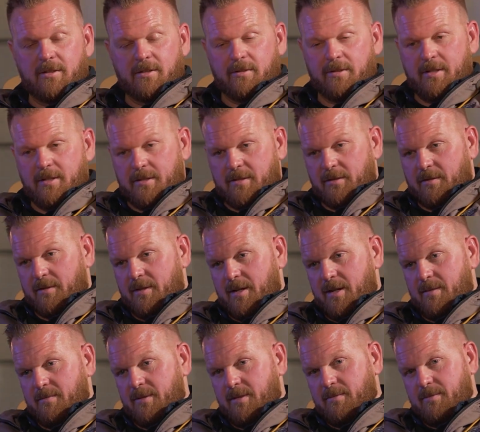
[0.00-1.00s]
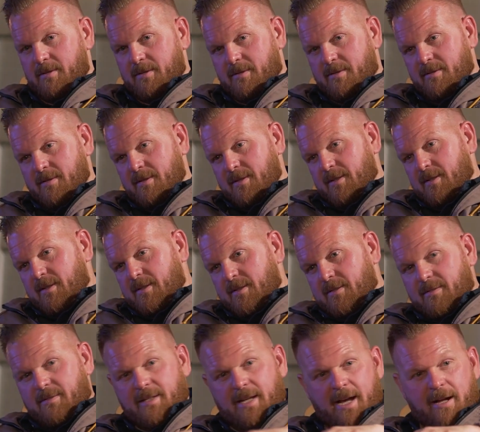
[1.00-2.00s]
your Instagram. He was
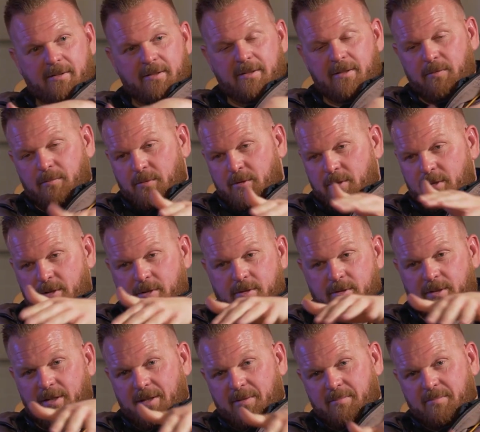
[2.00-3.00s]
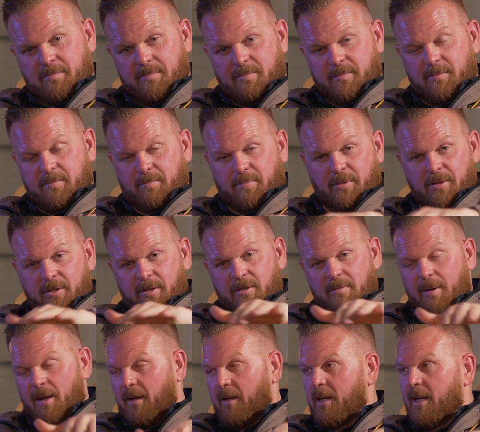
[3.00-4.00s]
down in the woods. You got a pretty good
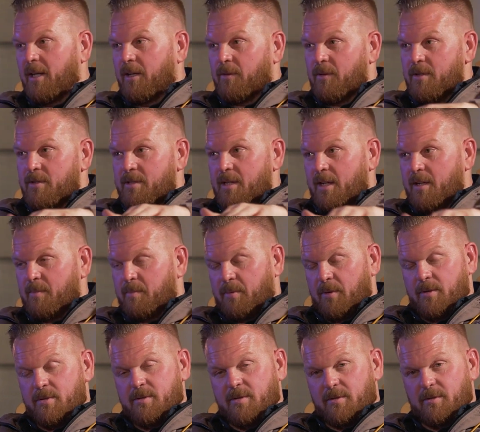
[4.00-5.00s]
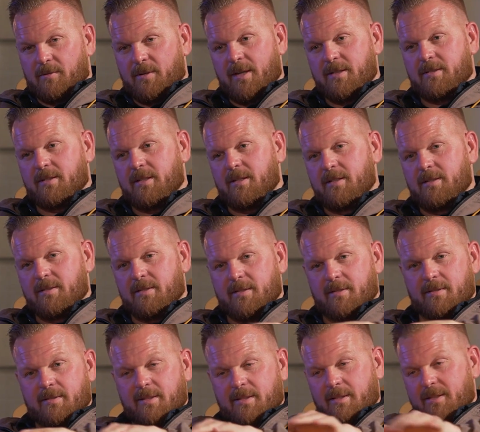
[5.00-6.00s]
amount of acreage at your personal residence,
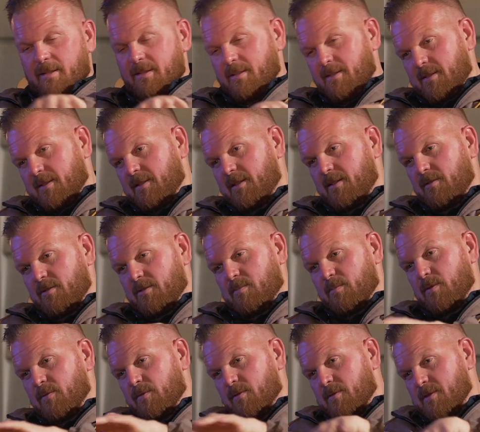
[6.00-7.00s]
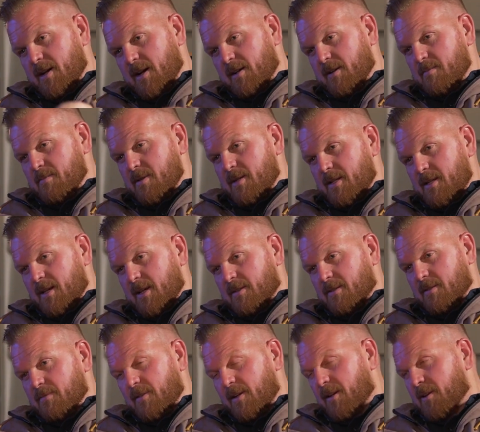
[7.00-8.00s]
and he was moving around a mini
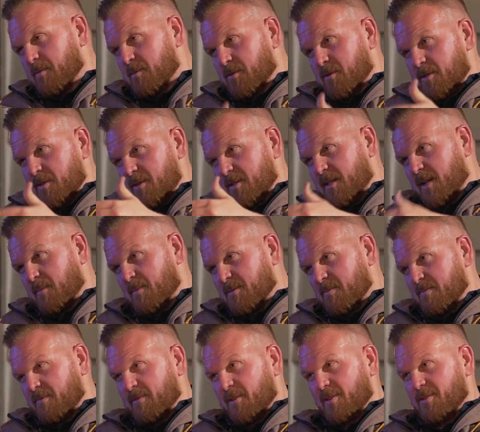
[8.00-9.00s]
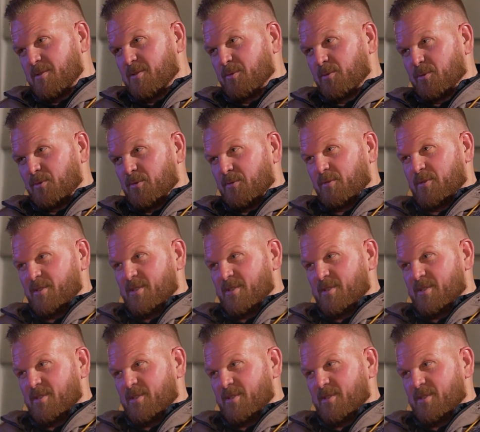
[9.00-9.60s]
excavator. I'm sure you kept some fun tools for